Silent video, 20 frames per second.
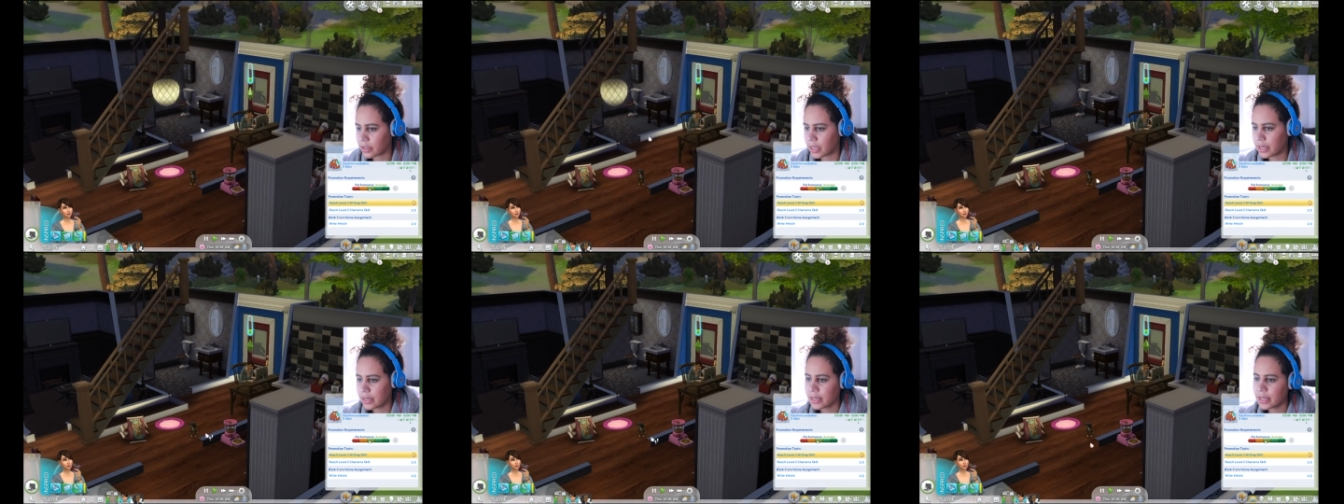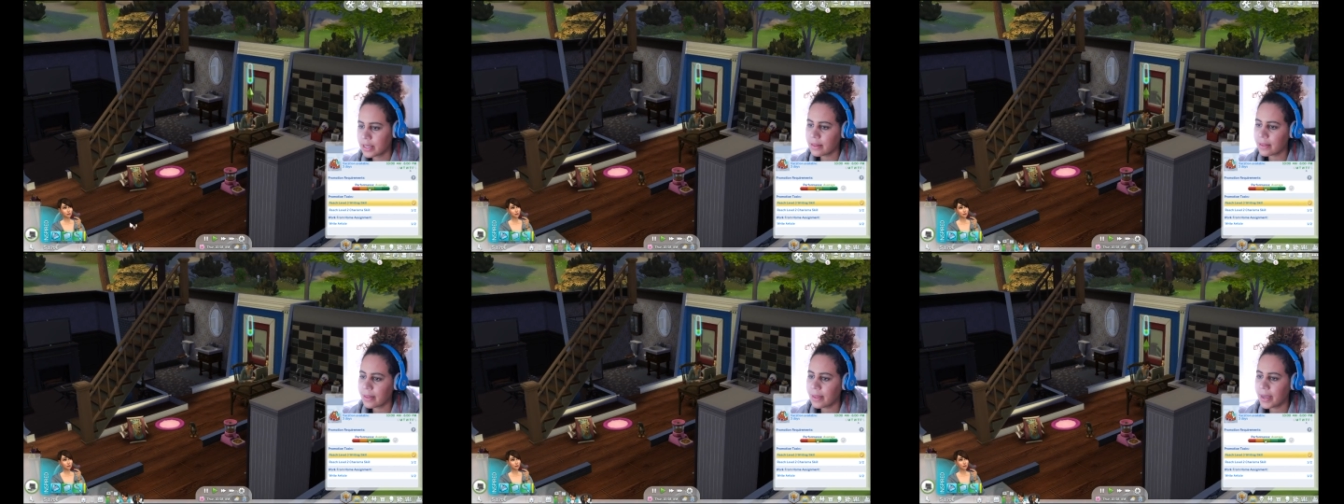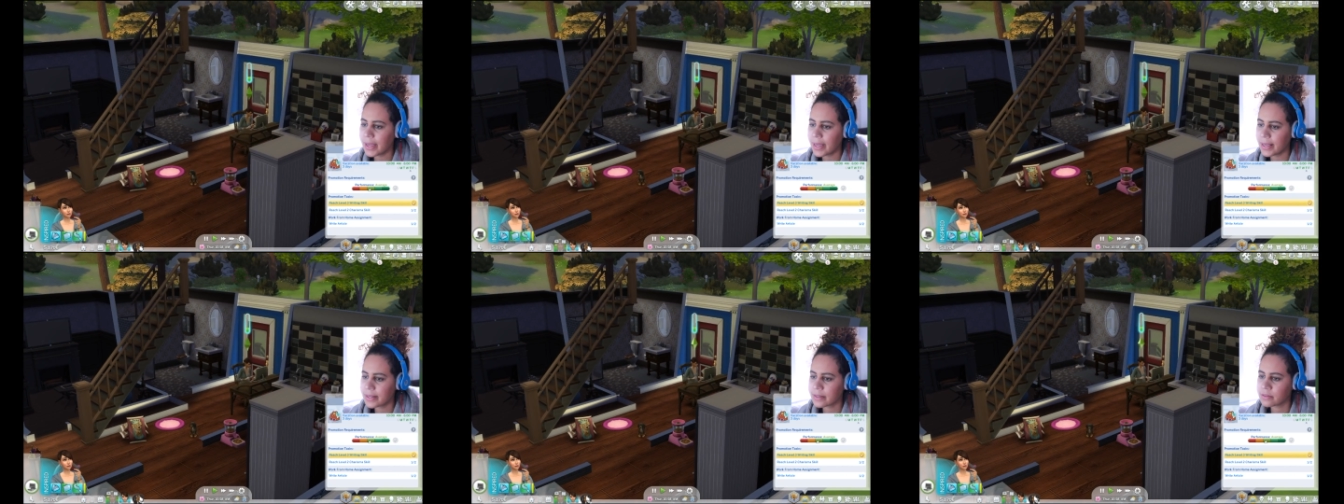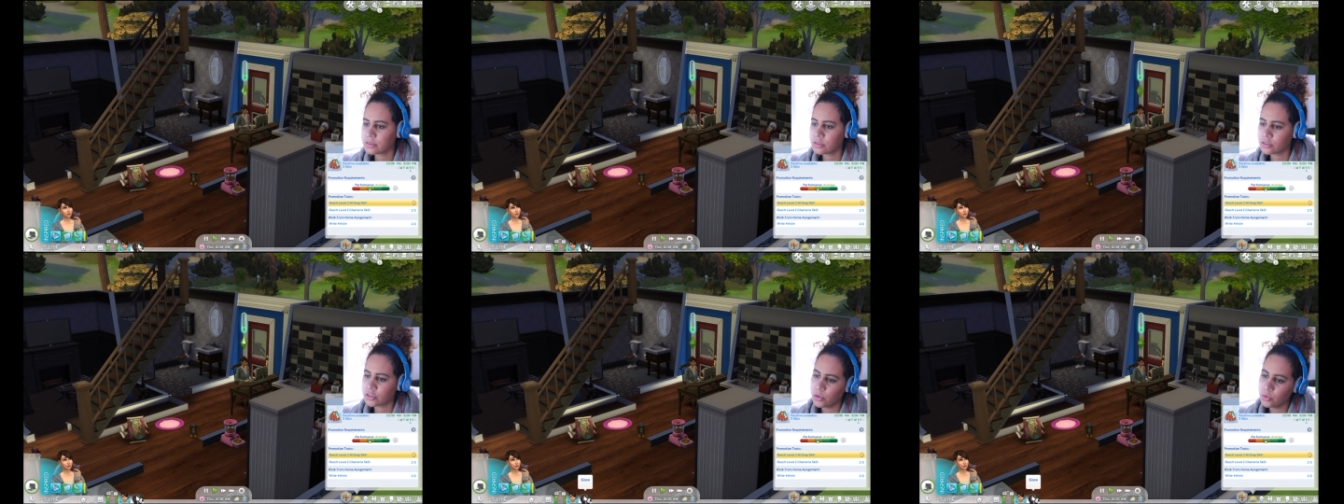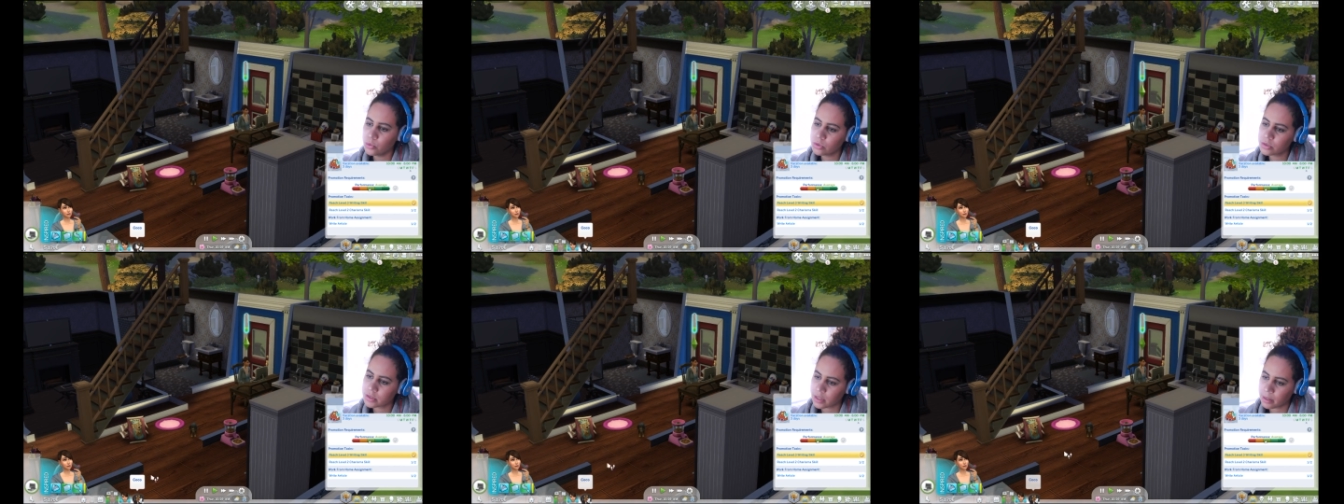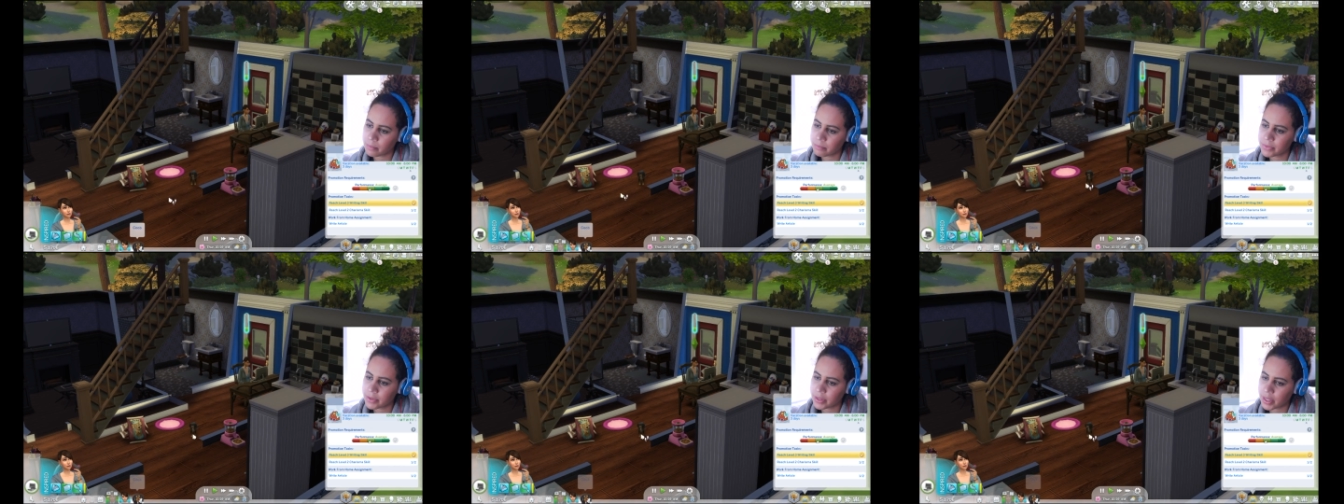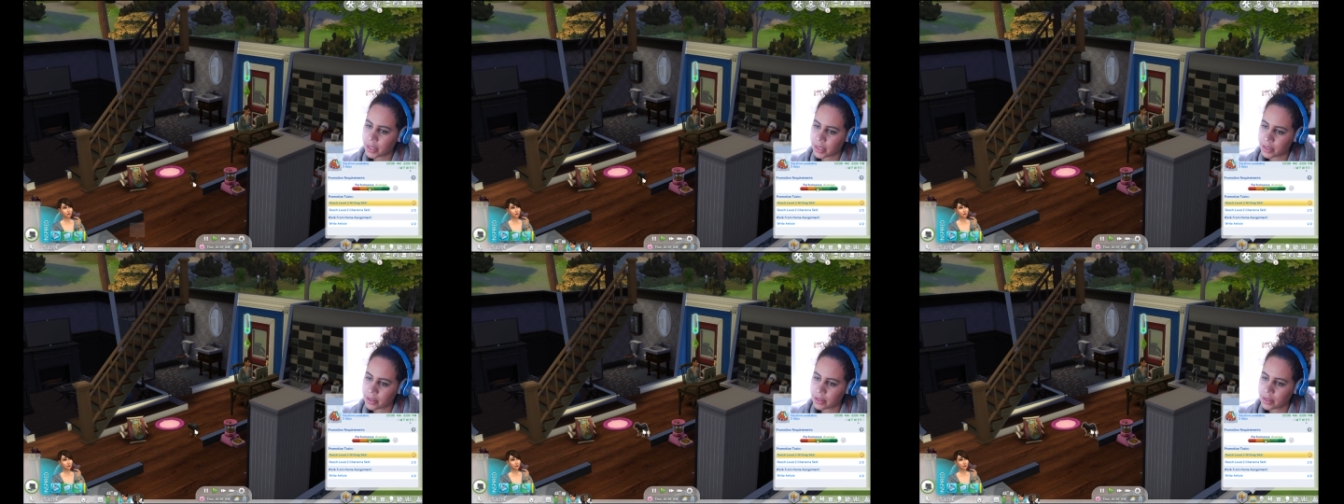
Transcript: can you like do something?